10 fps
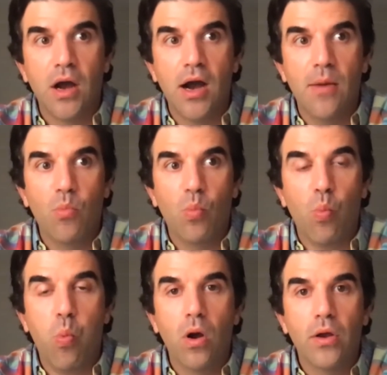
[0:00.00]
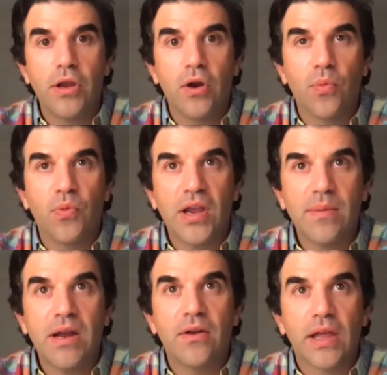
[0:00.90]
Um, you know, think
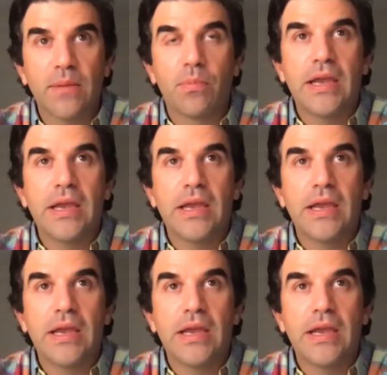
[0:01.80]
about it like